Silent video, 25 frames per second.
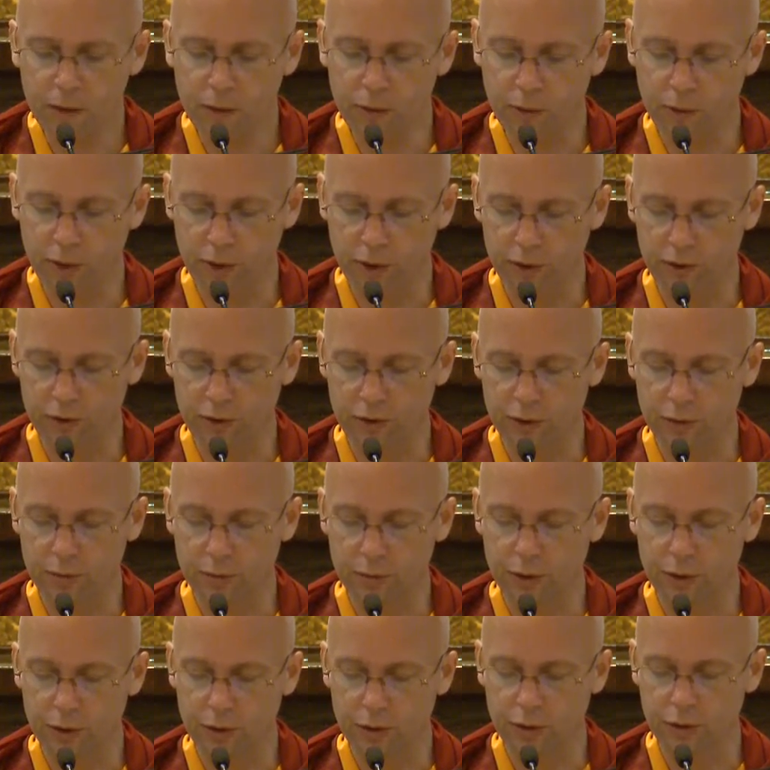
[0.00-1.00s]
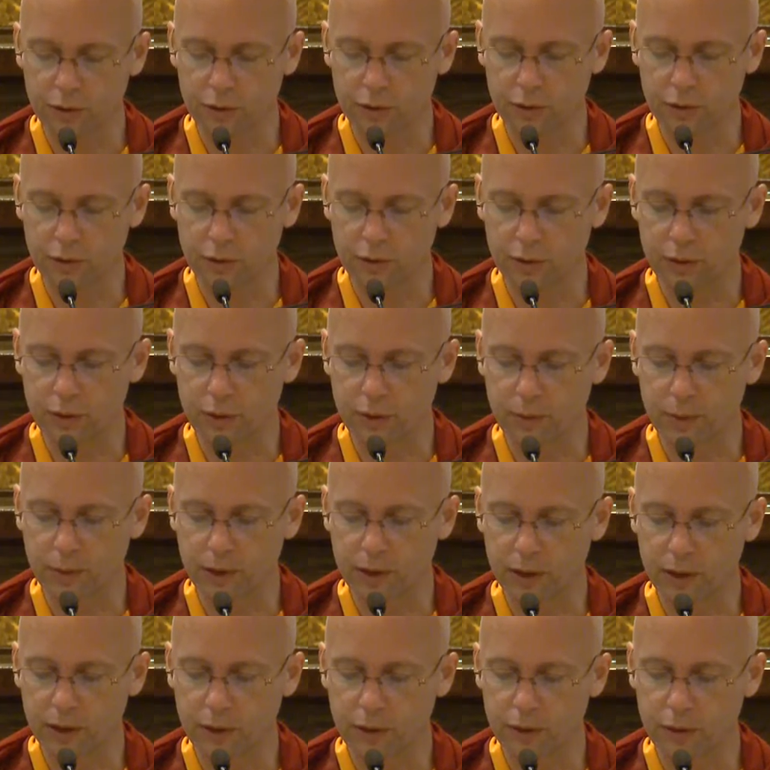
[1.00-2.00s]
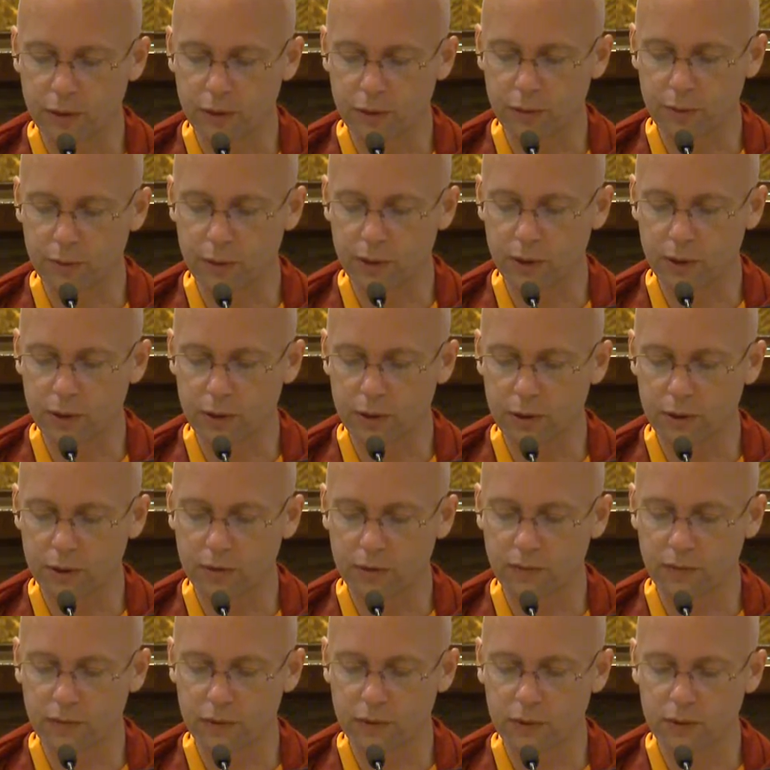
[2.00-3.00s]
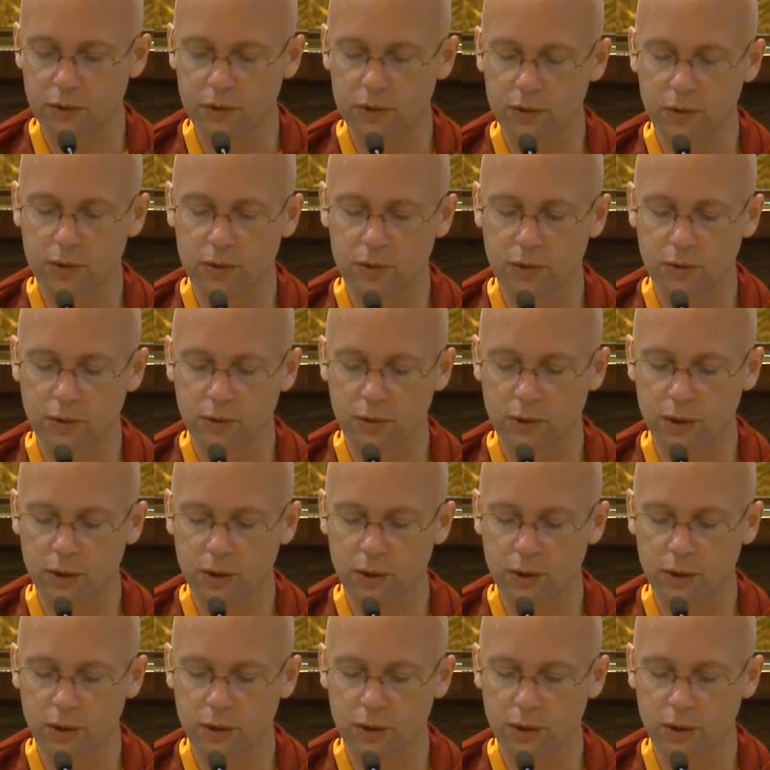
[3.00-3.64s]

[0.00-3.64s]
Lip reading: Grant your blessings that the path dispel confusion.